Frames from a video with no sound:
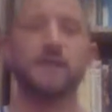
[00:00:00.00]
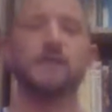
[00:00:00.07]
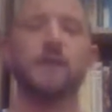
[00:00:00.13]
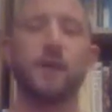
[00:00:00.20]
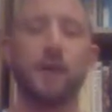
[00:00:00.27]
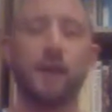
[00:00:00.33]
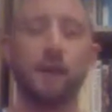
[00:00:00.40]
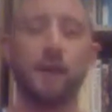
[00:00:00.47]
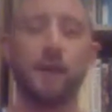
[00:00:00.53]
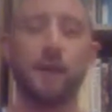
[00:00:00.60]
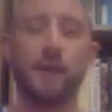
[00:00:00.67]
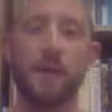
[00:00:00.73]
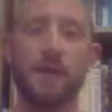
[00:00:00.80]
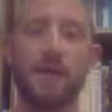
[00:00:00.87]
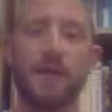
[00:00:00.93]
do a little bit
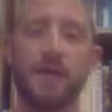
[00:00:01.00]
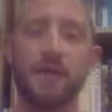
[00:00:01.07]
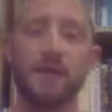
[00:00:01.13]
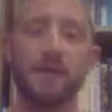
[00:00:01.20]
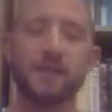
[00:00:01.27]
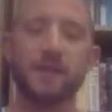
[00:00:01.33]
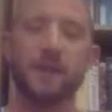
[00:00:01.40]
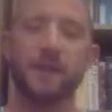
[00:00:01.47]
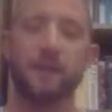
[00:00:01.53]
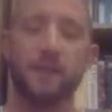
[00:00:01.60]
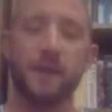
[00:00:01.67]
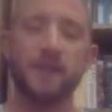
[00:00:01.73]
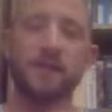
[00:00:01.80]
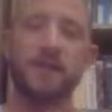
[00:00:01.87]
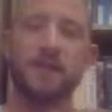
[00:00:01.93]
of meditation. So I've
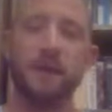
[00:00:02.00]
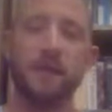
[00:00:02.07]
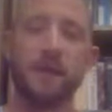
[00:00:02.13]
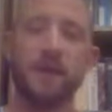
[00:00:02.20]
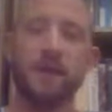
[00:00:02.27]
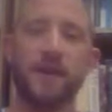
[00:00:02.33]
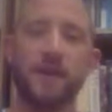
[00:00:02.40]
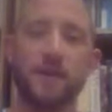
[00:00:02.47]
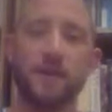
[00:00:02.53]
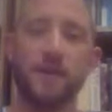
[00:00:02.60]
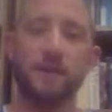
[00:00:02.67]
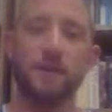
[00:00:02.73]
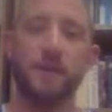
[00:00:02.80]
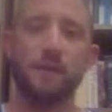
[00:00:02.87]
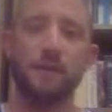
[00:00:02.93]
managed to do a bit of
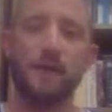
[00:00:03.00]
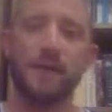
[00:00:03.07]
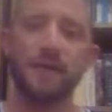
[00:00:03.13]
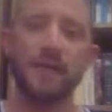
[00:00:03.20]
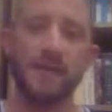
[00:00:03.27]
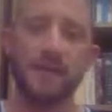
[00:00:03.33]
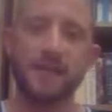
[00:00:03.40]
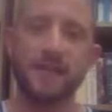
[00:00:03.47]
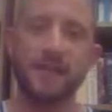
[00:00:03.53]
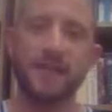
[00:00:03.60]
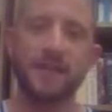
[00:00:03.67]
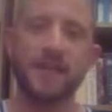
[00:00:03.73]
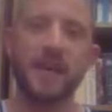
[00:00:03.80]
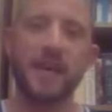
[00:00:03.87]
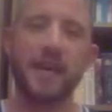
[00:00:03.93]
exercise, a bit of meditation
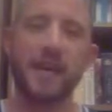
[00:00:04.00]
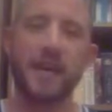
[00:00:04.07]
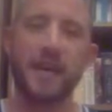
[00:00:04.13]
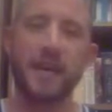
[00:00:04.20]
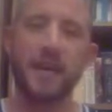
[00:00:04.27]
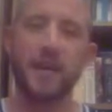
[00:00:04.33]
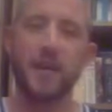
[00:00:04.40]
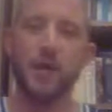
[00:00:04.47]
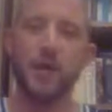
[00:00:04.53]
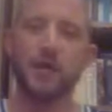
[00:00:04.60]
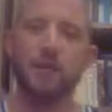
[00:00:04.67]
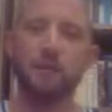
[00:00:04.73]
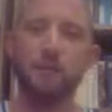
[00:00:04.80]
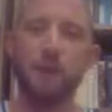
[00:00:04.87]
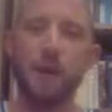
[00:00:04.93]
today.
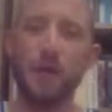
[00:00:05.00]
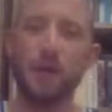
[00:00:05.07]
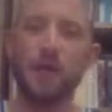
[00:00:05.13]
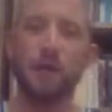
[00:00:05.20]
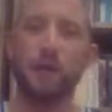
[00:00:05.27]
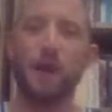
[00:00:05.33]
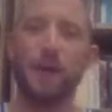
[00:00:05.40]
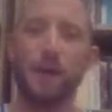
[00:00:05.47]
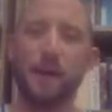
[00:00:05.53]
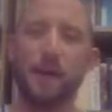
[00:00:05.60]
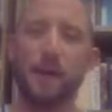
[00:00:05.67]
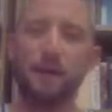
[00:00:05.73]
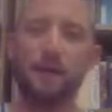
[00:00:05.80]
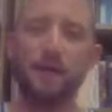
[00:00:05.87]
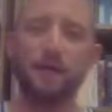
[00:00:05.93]
It's put a smile back
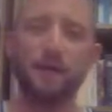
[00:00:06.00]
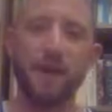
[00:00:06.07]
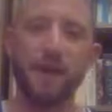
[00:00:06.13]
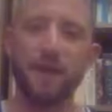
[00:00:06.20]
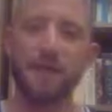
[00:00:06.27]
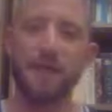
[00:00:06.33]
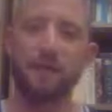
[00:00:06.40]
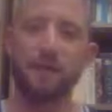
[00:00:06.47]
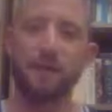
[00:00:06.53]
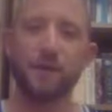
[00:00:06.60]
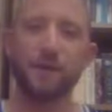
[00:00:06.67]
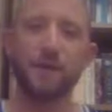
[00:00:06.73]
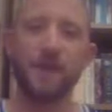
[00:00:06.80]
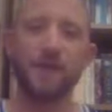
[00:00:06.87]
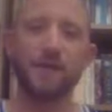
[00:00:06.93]
on my face
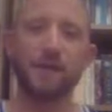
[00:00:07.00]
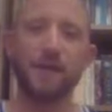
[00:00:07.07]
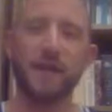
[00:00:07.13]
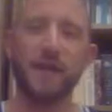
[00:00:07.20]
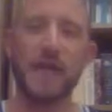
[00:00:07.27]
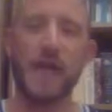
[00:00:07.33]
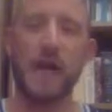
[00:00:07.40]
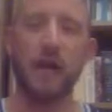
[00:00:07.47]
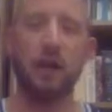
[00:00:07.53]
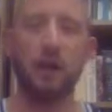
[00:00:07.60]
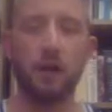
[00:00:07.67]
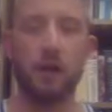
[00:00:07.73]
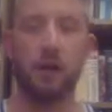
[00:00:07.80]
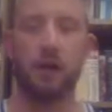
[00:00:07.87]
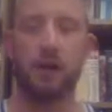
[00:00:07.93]
after I've had the,
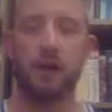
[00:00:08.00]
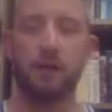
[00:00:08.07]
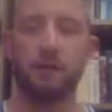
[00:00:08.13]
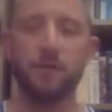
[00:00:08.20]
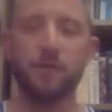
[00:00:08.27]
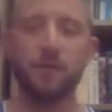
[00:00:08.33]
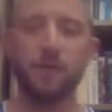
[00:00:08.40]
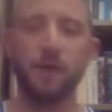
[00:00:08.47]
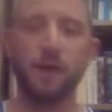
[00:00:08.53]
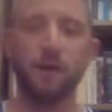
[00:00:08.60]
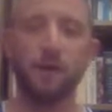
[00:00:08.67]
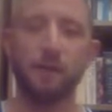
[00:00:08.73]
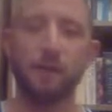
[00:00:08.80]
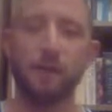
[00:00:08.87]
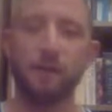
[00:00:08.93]
oh, I feel
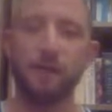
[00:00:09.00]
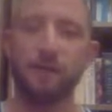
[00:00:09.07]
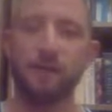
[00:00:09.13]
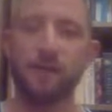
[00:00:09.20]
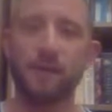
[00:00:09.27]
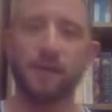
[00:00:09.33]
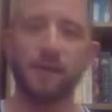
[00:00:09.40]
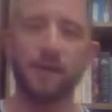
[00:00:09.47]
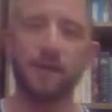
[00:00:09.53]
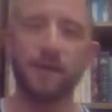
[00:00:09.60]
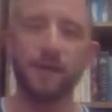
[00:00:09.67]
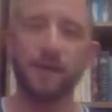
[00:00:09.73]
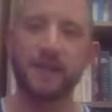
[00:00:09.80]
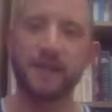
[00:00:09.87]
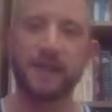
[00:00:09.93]
terrible for a
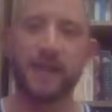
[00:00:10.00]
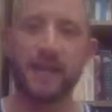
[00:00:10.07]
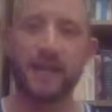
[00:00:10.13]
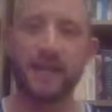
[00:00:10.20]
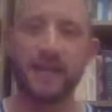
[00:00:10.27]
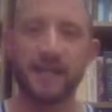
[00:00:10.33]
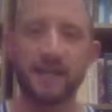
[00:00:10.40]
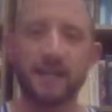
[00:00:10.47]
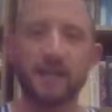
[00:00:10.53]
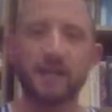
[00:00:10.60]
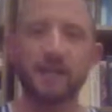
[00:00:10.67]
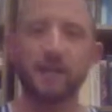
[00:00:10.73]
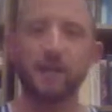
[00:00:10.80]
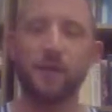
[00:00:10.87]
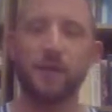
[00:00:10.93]
lot of the day.
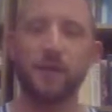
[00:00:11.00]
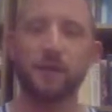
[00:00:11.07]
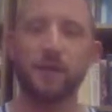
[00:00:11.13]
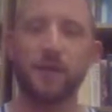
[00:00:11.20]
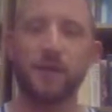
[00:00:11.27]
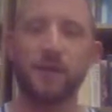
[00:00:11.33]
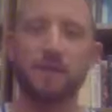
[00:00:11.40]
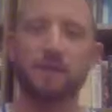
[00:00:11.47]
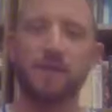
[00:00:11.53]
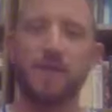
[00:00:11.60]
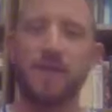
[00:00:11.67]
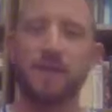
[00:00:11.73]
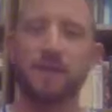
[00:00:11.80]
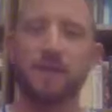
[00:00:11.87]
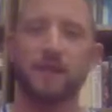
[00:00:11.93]
So not as productive
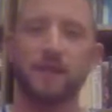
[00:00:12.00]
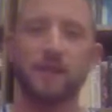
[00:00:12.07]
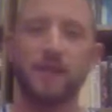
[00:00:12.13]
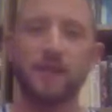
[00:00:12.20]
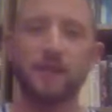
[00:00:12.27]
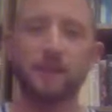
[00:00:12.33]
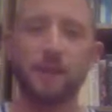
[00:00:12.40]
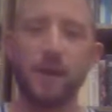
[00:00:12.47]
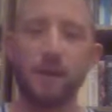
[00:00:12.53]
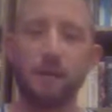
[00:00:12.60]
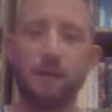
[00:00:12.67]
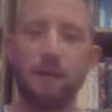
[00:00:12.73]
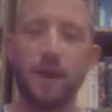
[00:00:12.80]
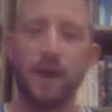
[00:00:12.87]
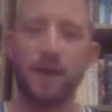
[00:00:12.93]
today as I'd have liked to have been,
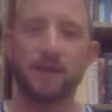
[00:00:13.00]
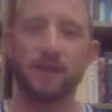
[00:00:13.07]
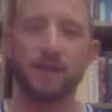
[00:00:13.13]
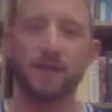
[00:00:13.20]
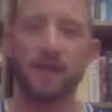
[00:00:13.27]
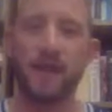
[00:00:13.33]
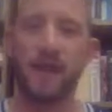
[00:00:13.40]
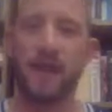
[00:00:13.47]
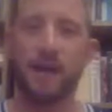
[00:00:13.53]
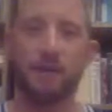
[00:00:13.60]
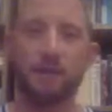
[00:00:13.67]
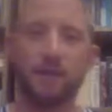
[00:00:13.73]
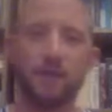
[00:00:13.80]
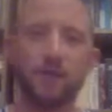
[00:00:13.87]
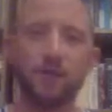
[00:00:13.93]
but
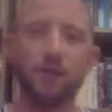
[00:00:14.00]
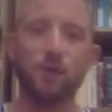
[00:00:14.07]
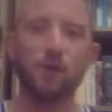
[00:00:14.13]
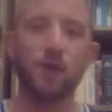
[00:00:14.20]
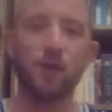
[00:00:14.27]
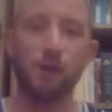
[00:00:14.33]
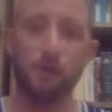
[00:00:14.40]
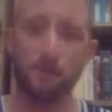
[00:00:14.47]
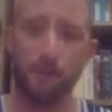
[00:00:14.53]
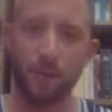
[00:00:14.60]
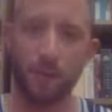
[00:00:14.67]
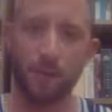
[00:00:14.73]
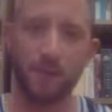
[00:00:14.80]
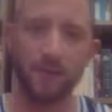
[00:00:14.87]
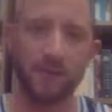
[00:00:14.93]
um, those two little
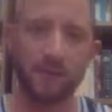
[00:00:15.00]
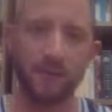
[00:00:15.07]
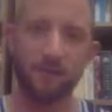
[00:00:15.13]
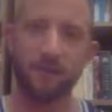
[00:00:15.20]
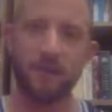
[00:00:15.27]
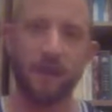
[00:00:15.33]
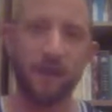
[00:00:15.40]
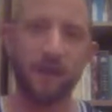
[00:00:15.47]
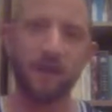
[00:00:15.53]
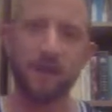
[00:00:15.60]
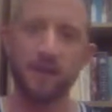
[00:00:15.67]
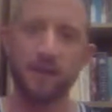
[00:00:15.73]
points of uh,